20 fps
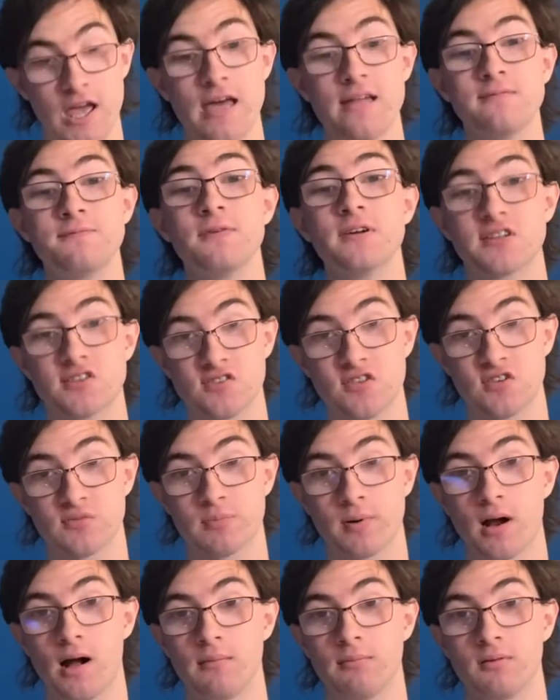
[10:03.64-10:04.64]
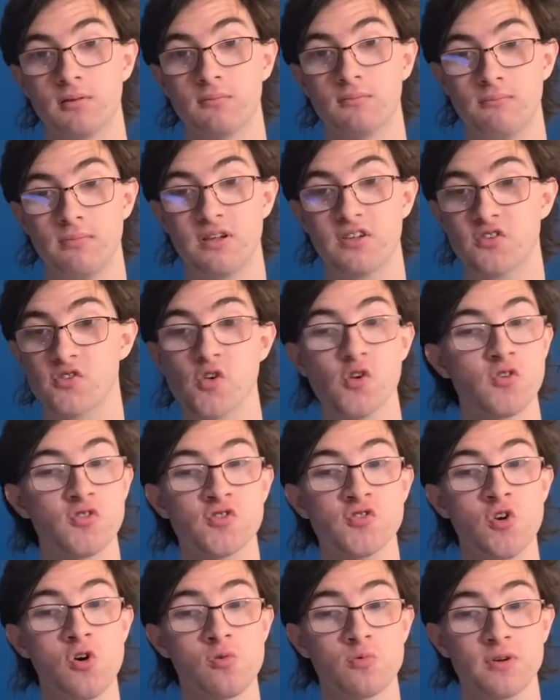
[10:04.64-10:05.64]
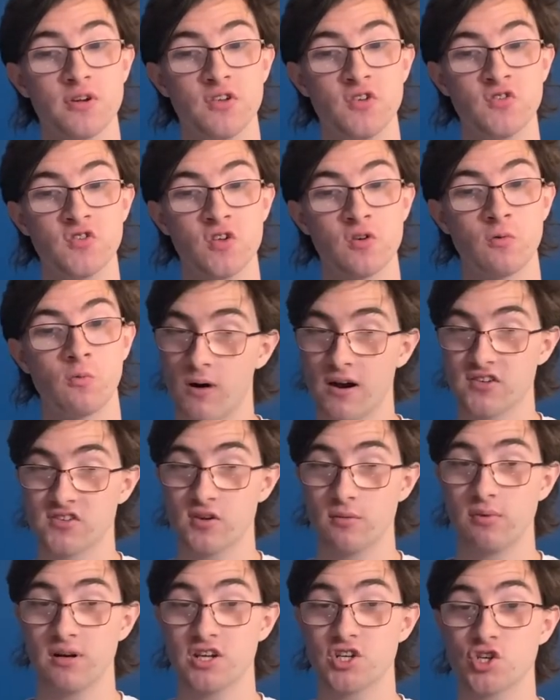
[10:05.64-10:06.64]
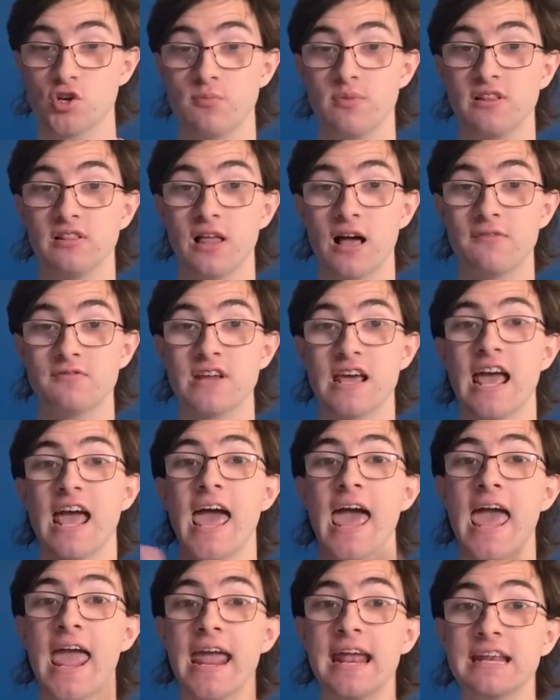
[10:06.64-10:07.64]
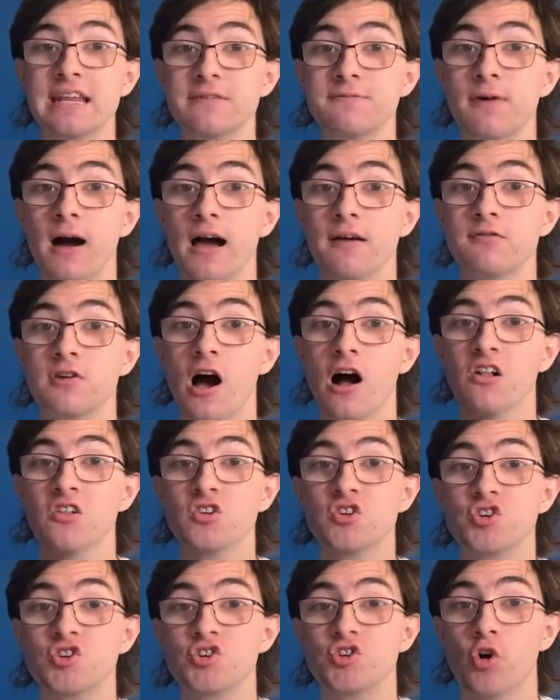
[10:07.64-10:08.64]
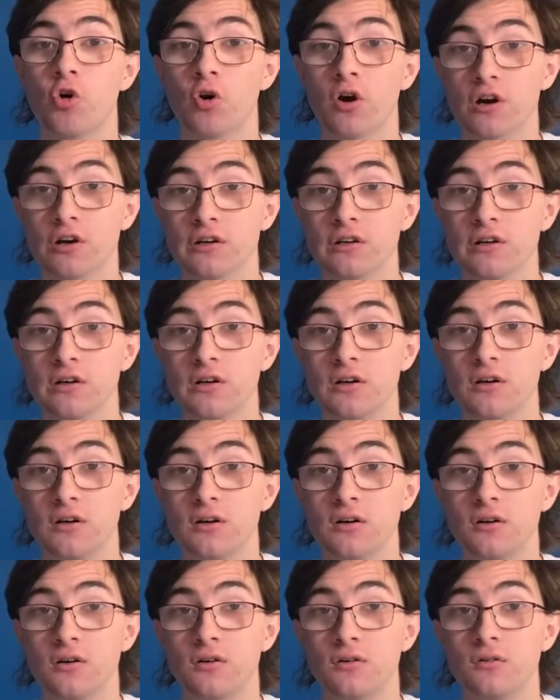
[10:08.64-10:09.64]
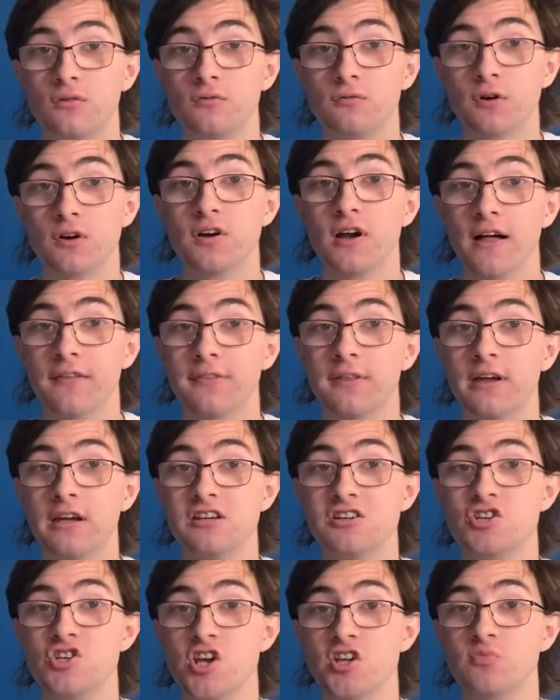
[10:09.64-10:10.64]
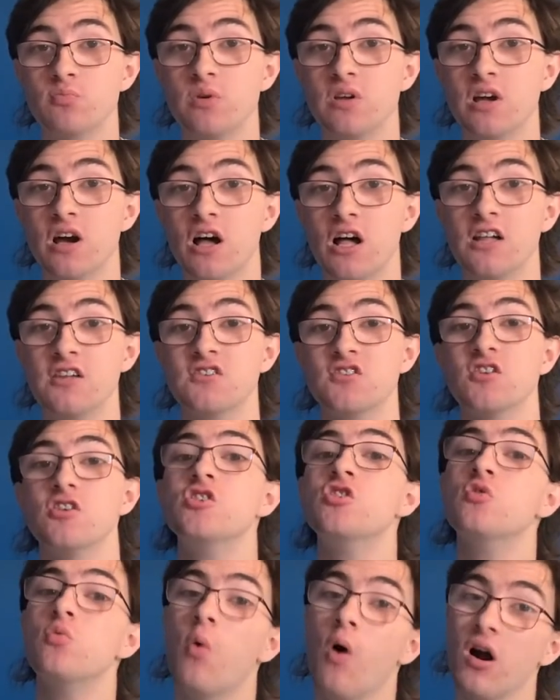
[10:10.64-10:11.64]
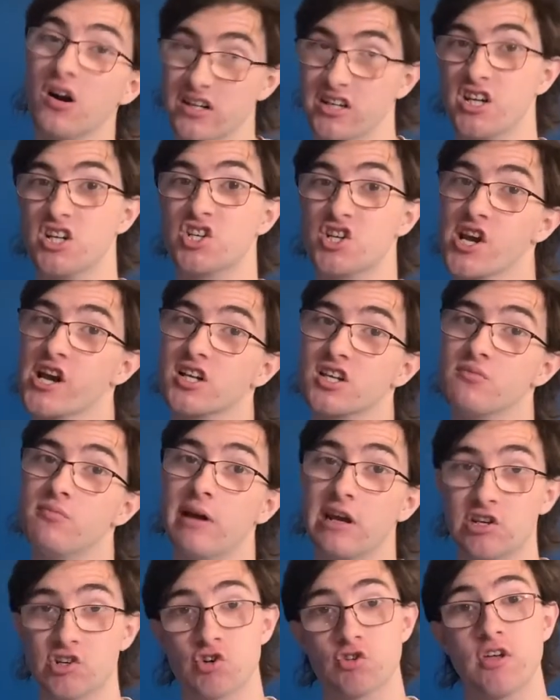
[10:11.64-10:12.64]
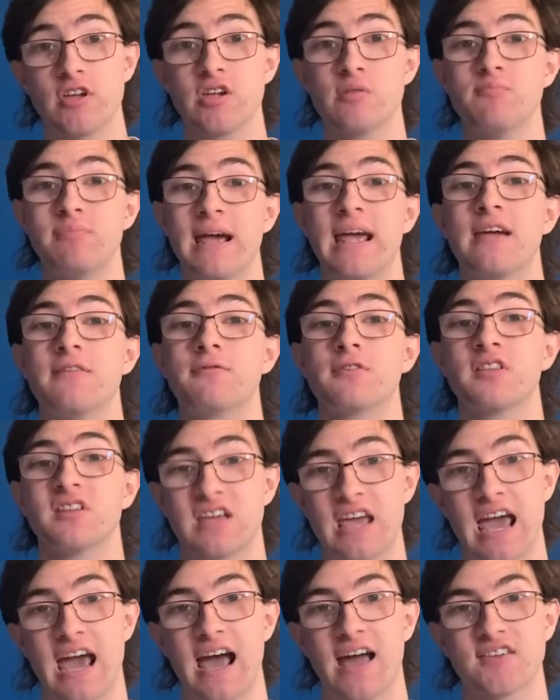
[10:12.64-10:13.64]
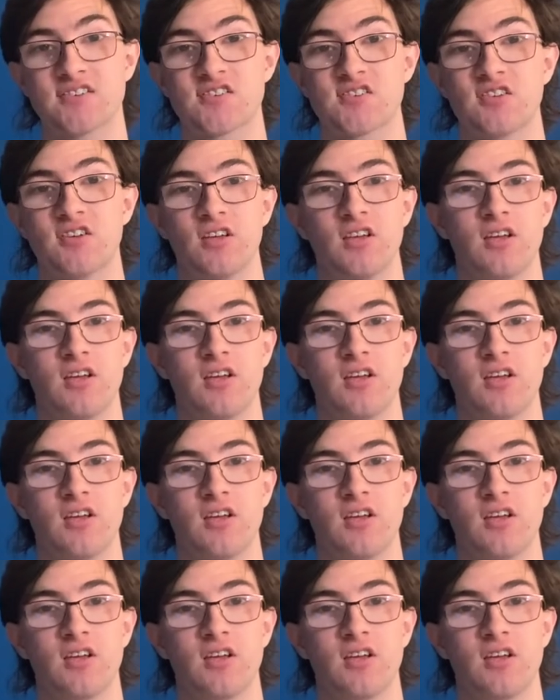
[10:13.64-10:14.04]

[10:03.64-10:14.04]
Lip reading: and fix this problem, because there's no reason why somebody should be left $85 short for nothing just because you wanted to check to make sure they can pay for the gas.